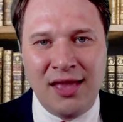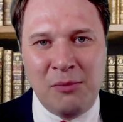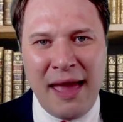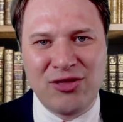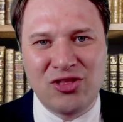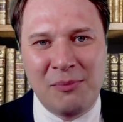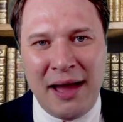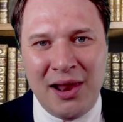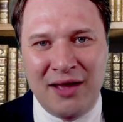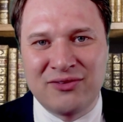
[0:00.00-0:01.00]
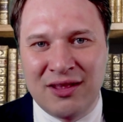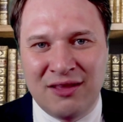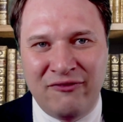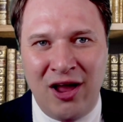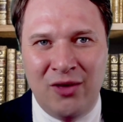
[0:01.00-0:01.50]
Imagine the bylaw said
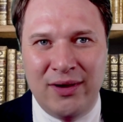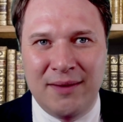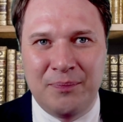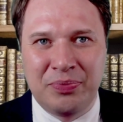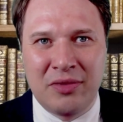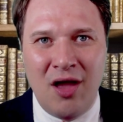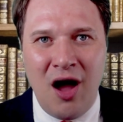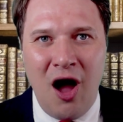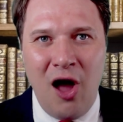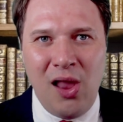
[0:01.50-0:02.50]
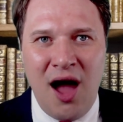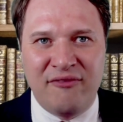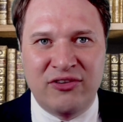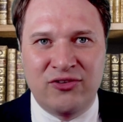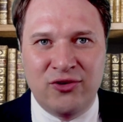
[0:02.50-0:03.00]
the following. All
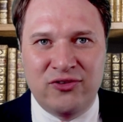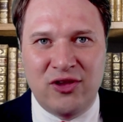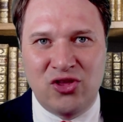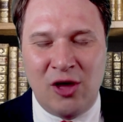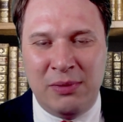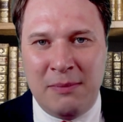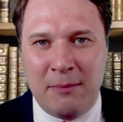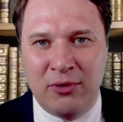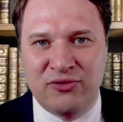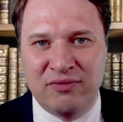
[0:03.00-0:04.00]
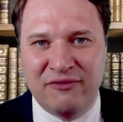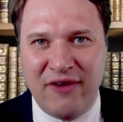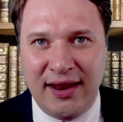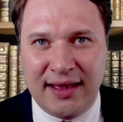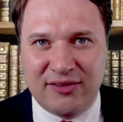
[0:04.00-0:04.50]
officers shall be members of the
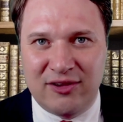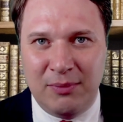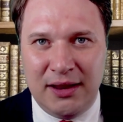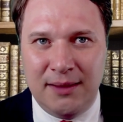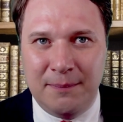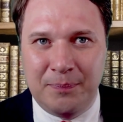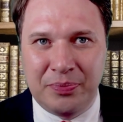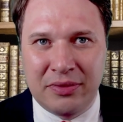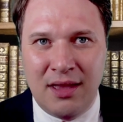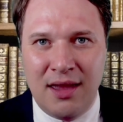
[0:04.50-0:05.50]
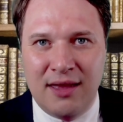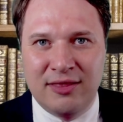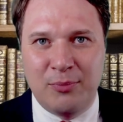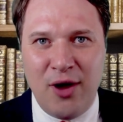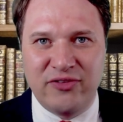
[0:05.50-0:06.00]
Finance Committee.
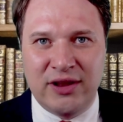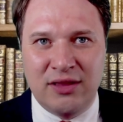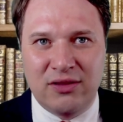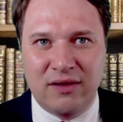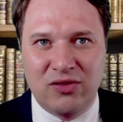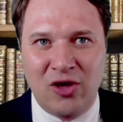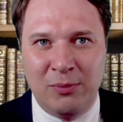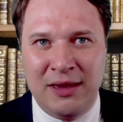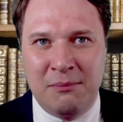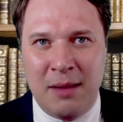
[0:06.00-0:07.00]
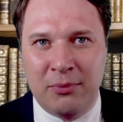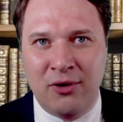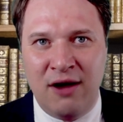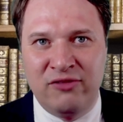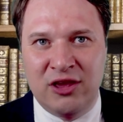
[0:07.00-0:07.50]
The President shall be a
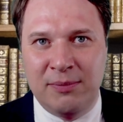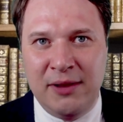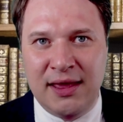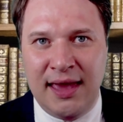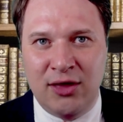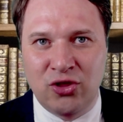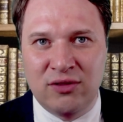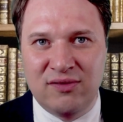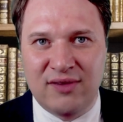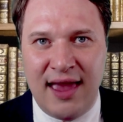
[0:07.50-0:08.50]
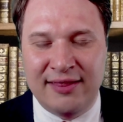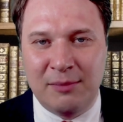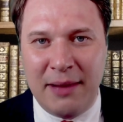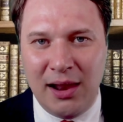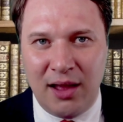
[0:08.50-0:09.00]
member of the Communications and
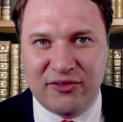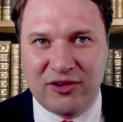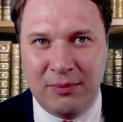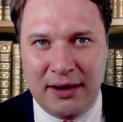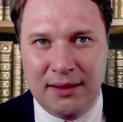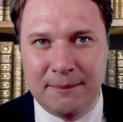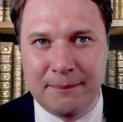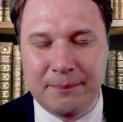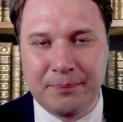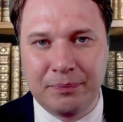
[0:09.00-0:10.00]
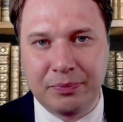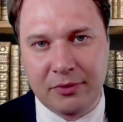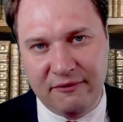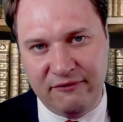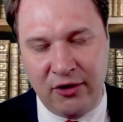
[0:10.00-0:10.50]
the Bylaws Committee.
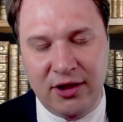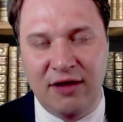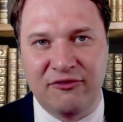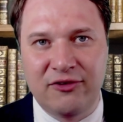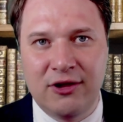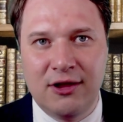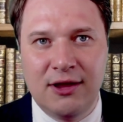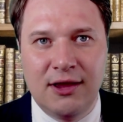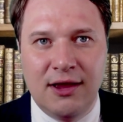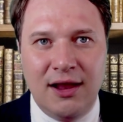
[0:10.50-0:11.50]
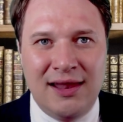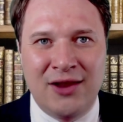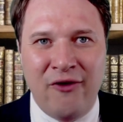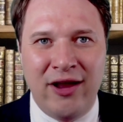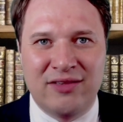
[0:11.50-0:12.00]
Fair enough.
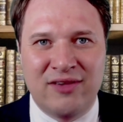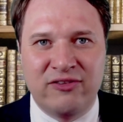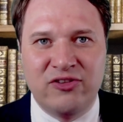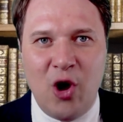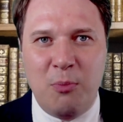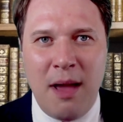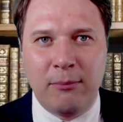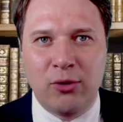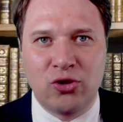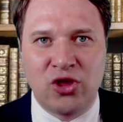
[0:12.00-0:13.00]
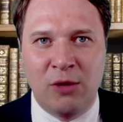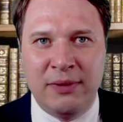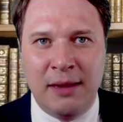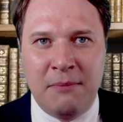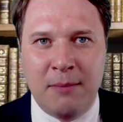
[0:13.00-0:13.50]
Later on, it says no member shall
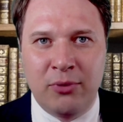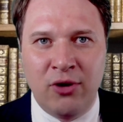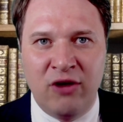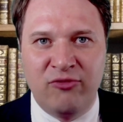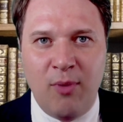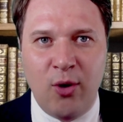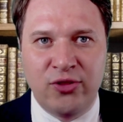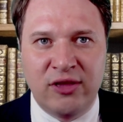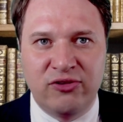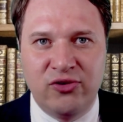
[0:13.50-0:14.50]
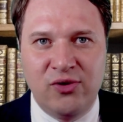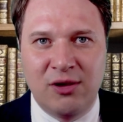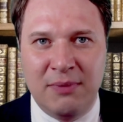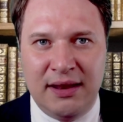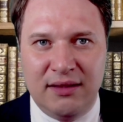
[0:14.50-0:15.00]
be a member of more than 2
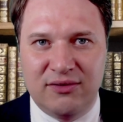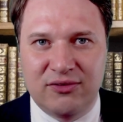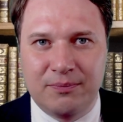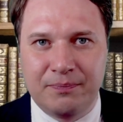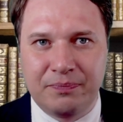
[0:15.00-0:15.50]
committees.